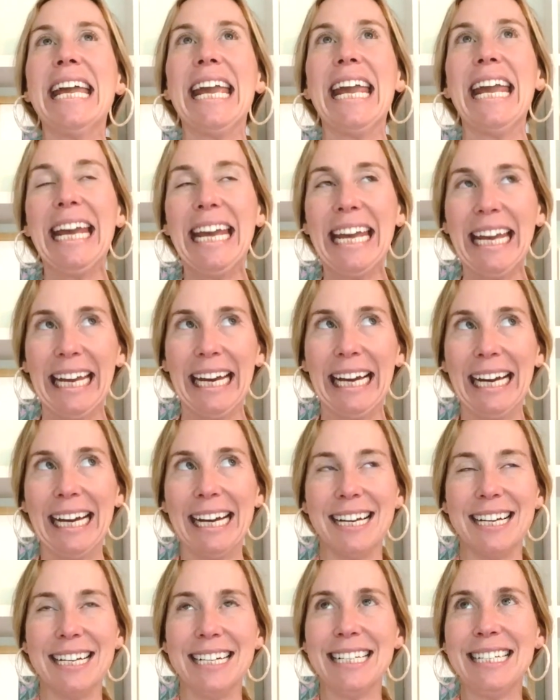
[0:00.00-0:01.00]

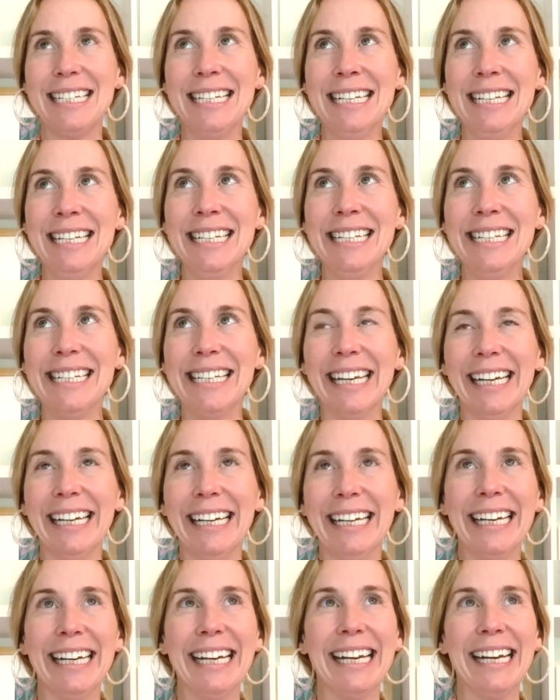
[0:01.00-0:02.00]
And
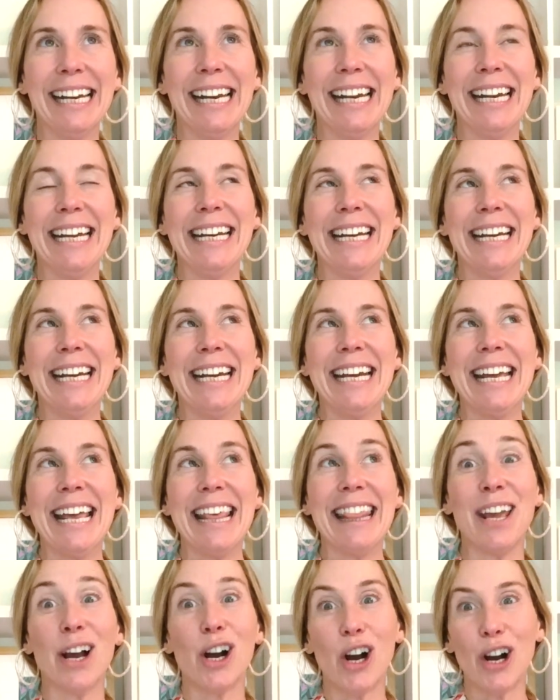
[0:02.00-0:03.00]

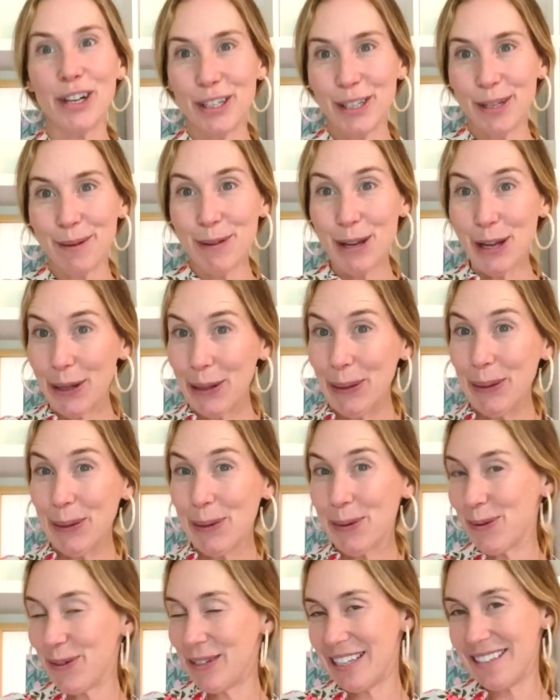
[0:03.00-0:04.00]
there are some
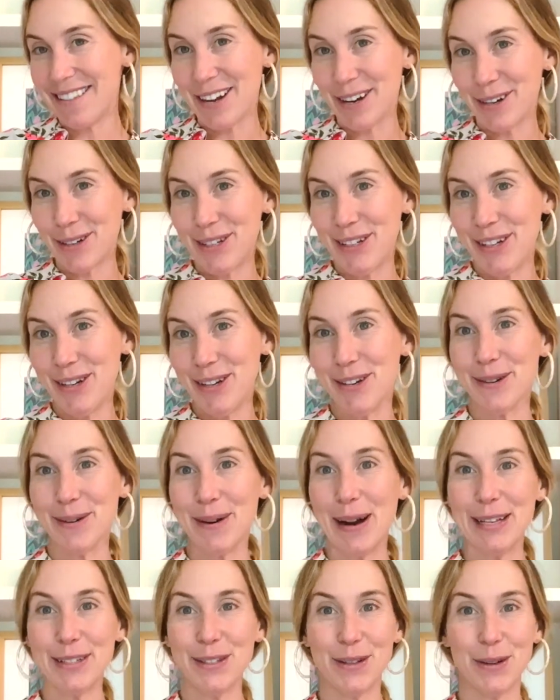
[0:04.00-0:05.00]
clues in there too
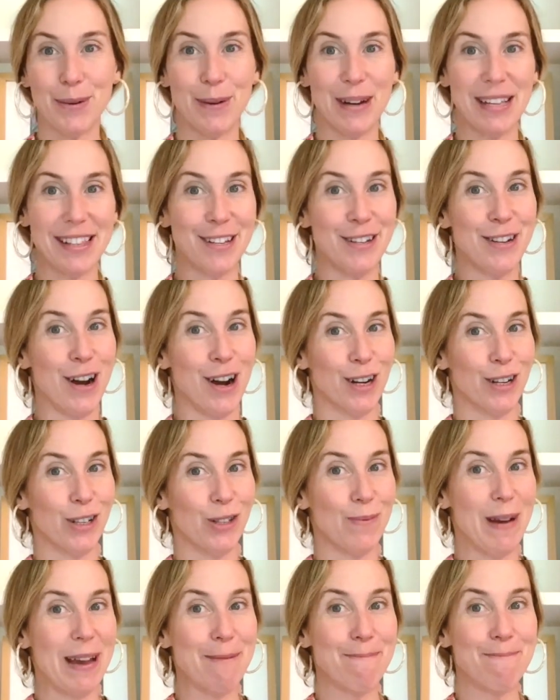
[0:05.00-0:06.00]
as to what the
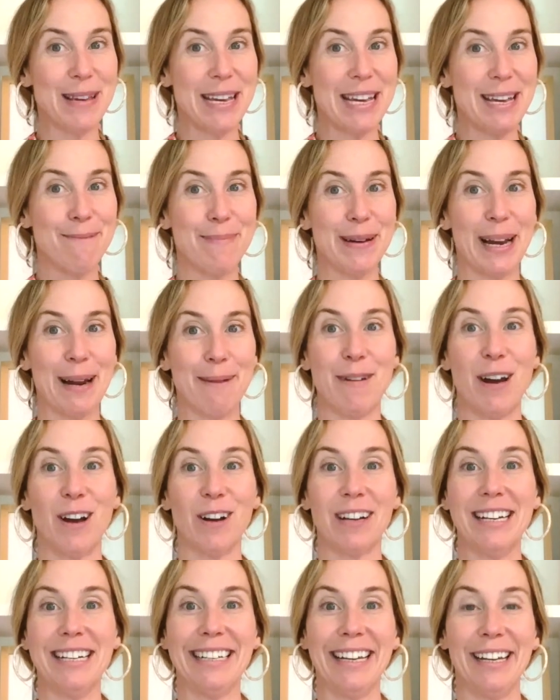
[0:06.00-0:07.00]
yarns might be, but I'm not
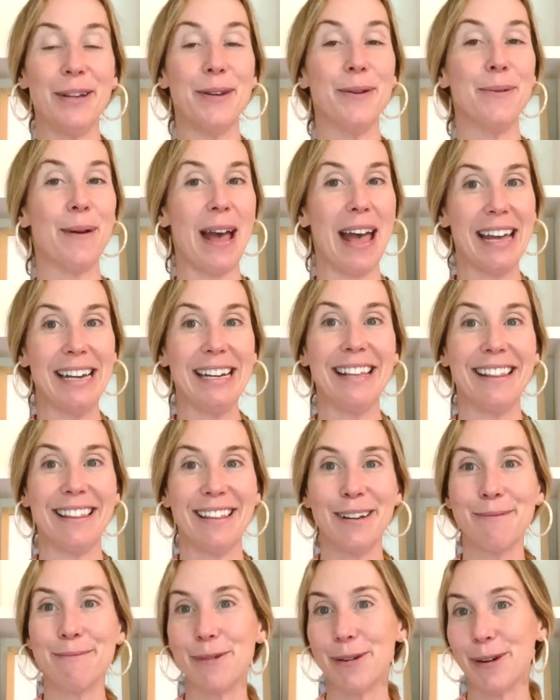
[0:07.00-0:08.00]
going to tell you
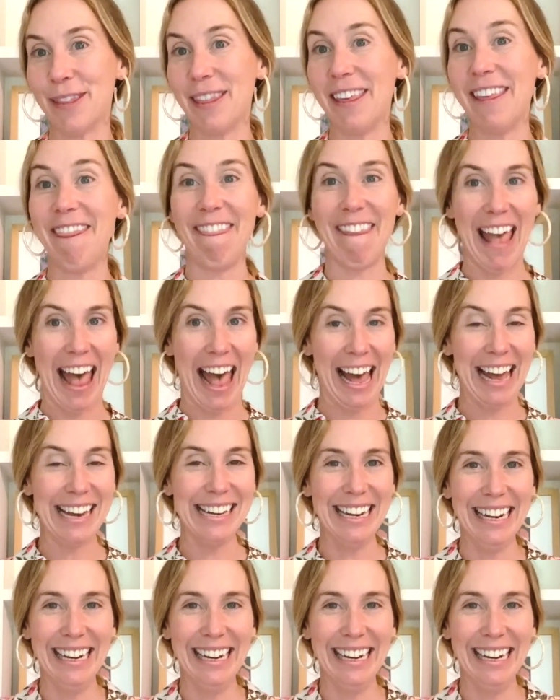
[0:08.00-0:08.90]
anything more than that.